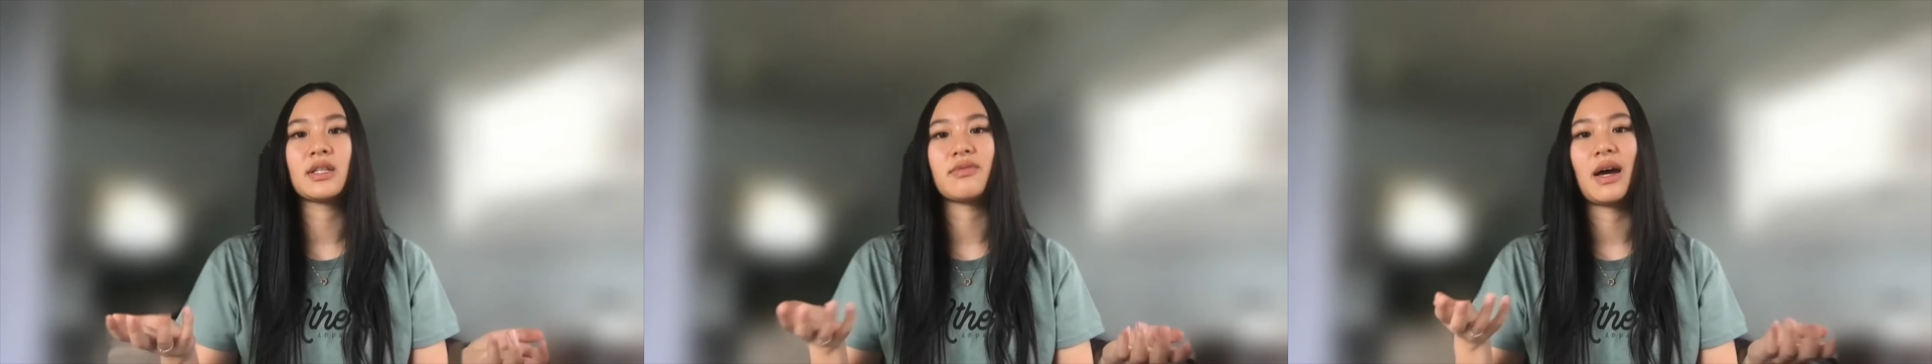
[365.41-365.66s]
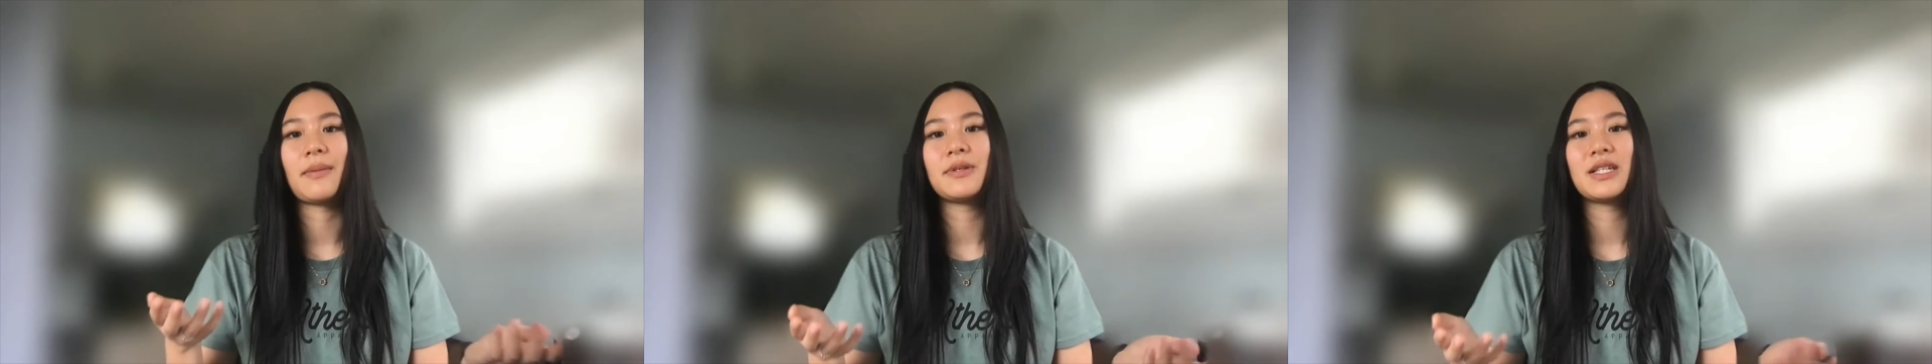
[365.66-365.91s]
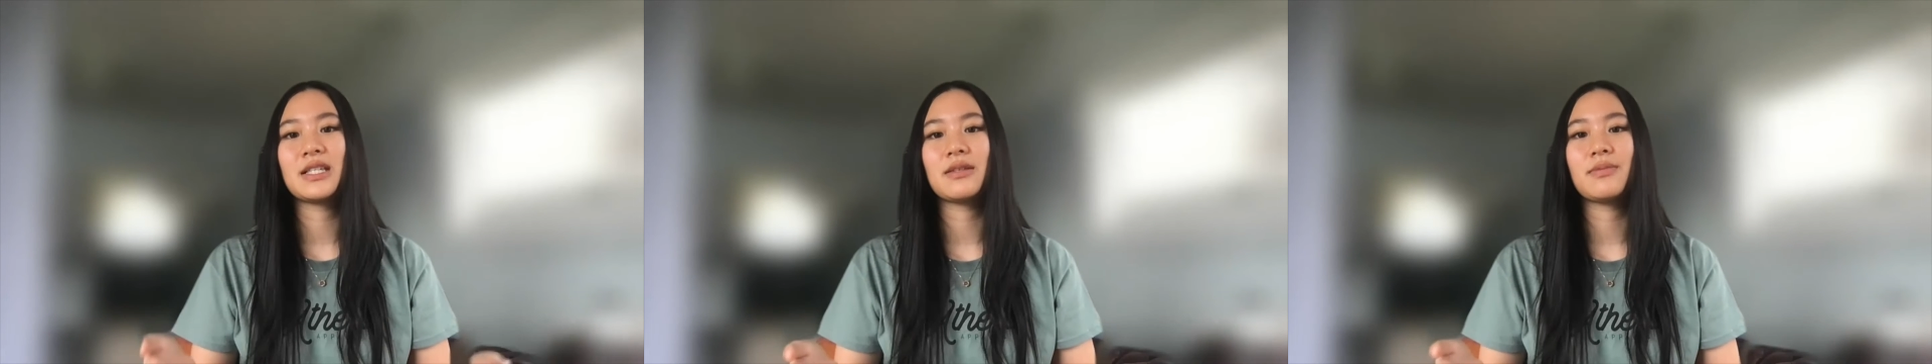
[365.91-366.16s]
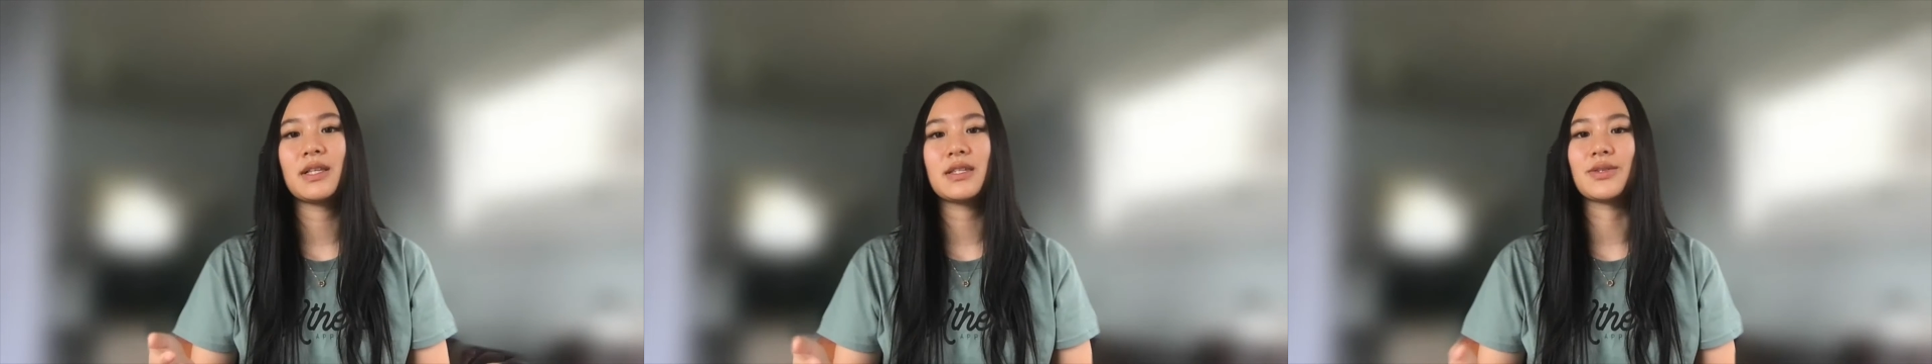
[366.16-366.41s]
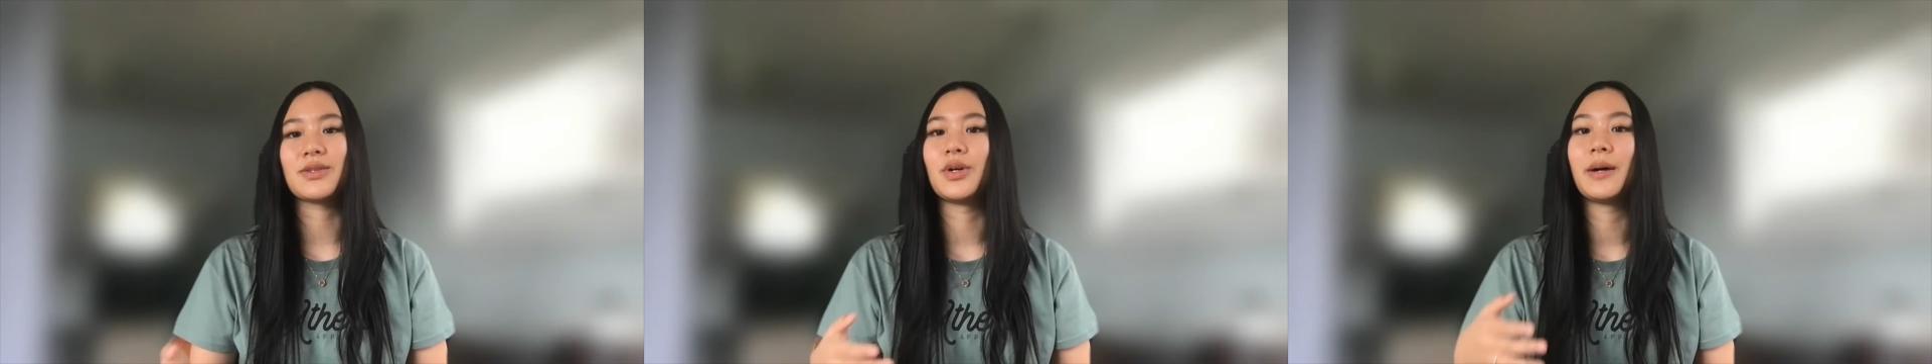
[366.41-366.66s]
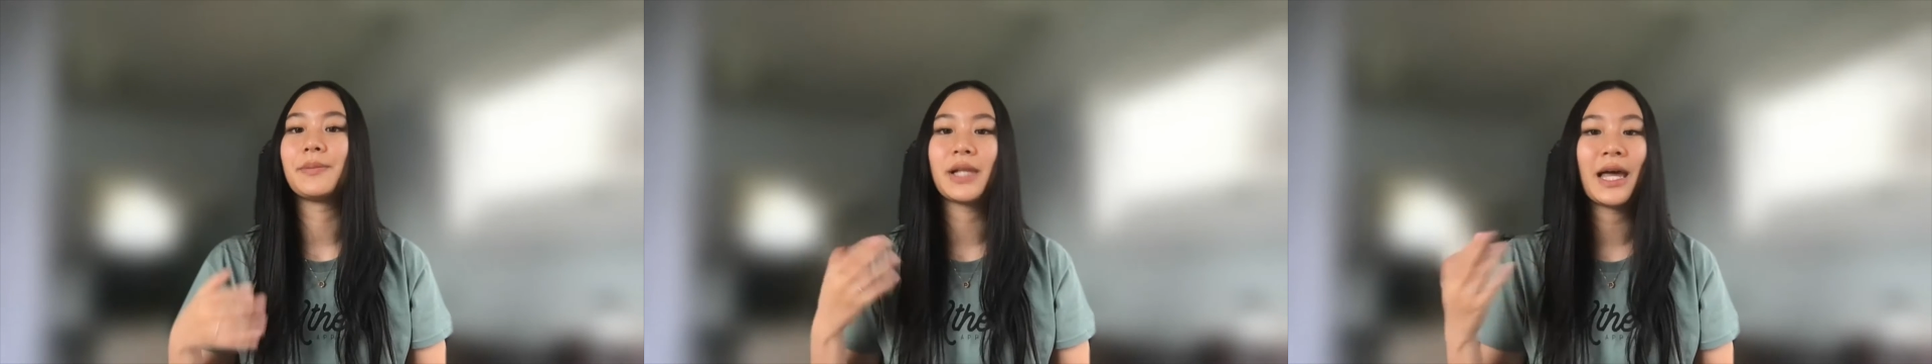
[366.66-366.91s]
where participants saw
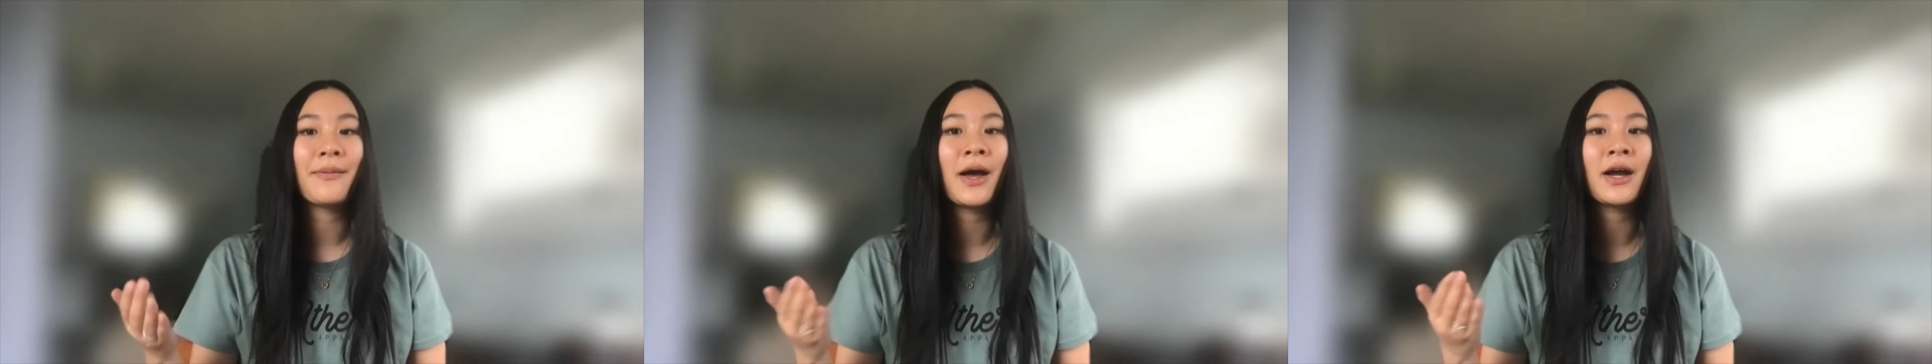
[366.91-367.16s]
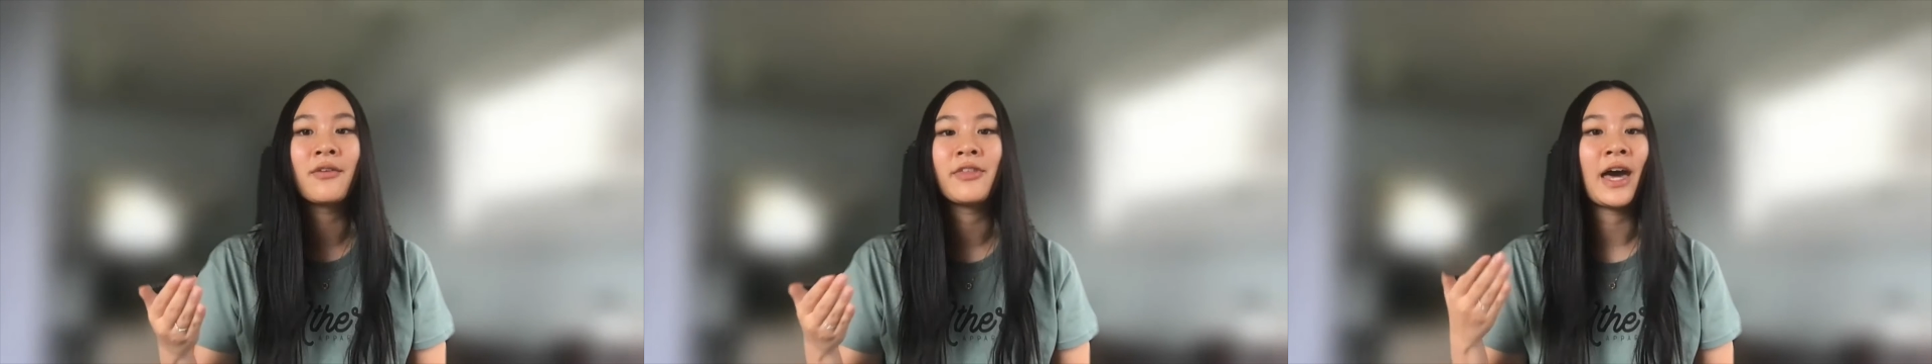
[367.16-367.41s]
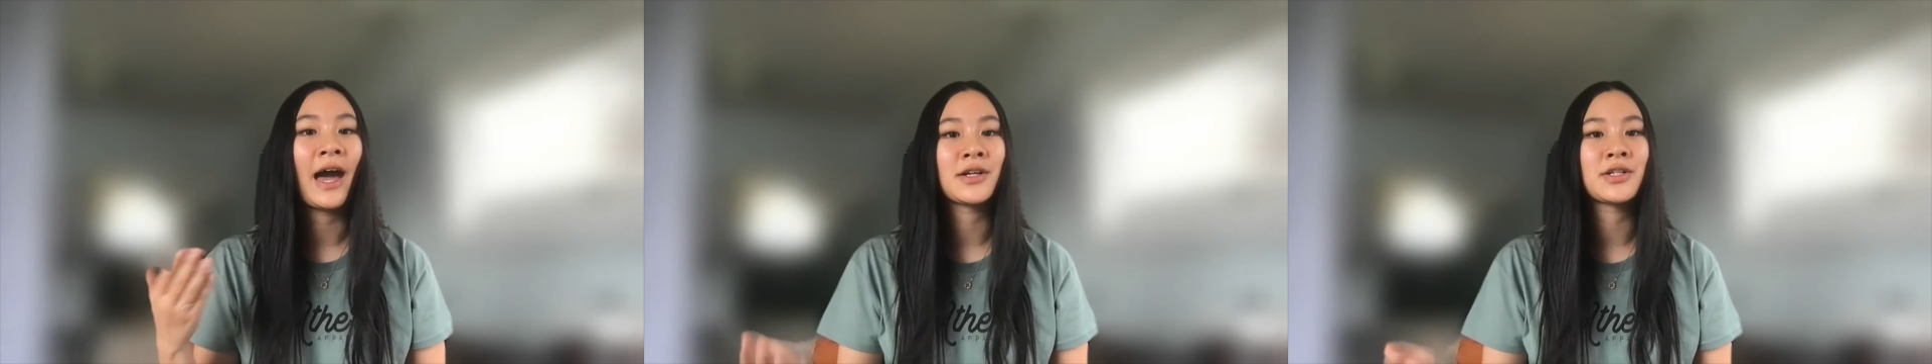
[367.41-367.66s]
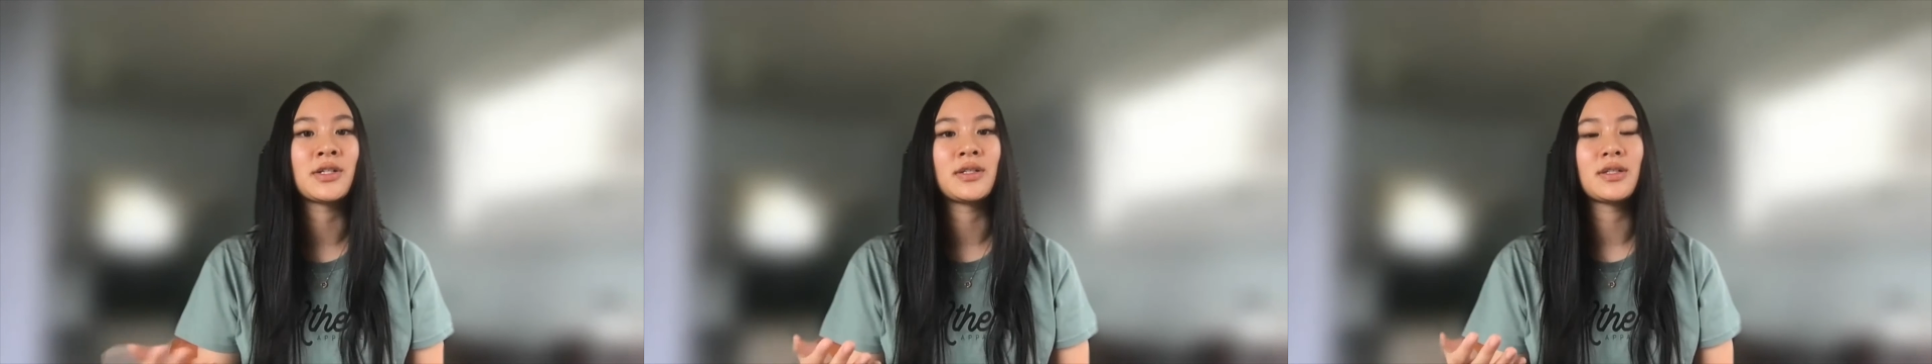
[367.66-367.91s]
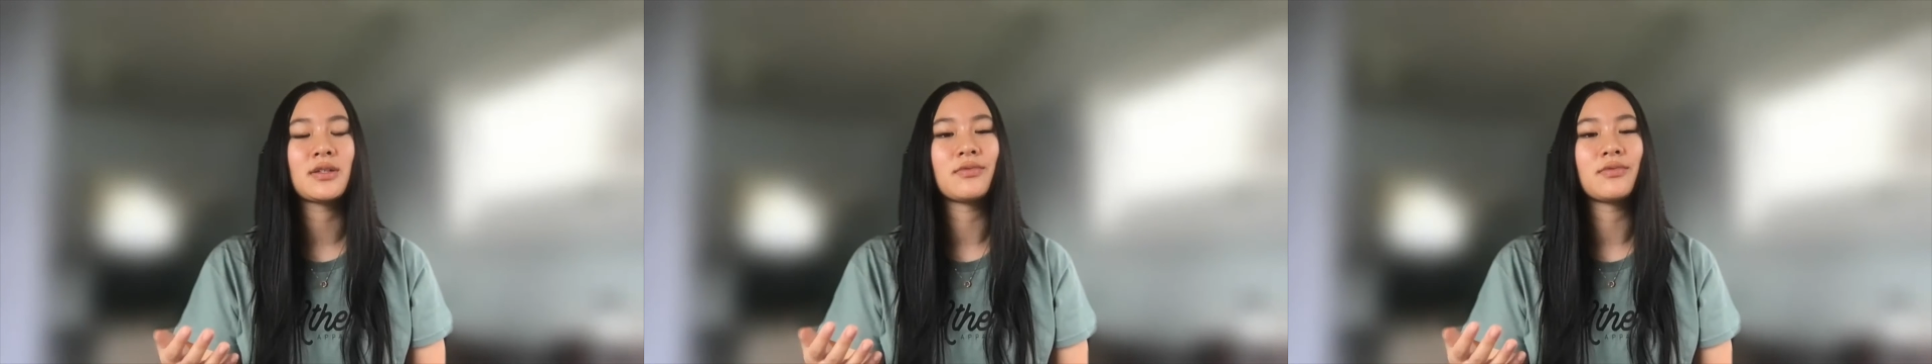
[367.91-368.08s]
a playback of their actions,